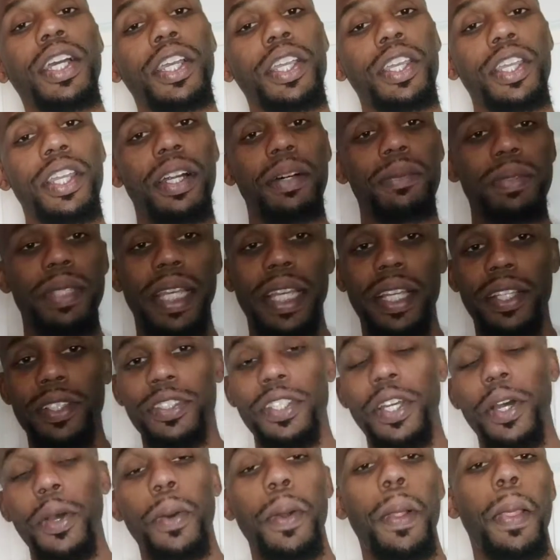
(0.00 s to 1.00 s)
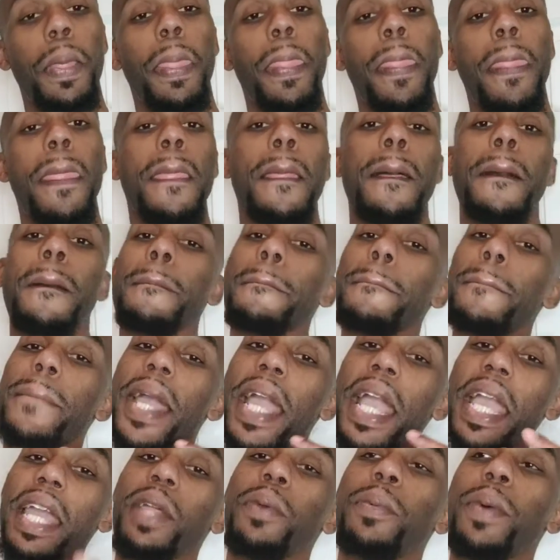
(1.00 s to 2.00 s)
You know what I'm saying? So,
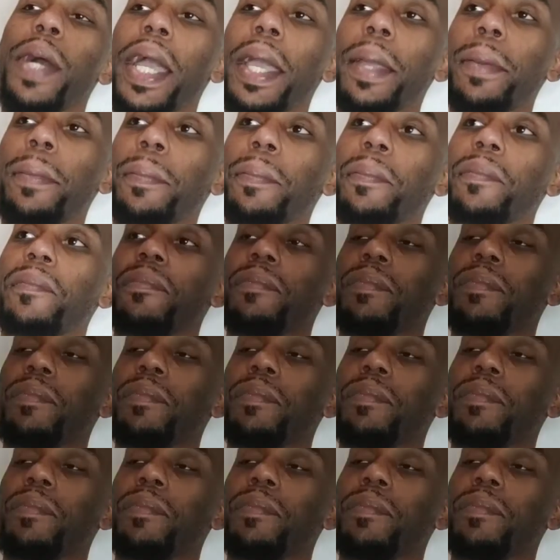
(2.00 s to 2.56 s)
anyway,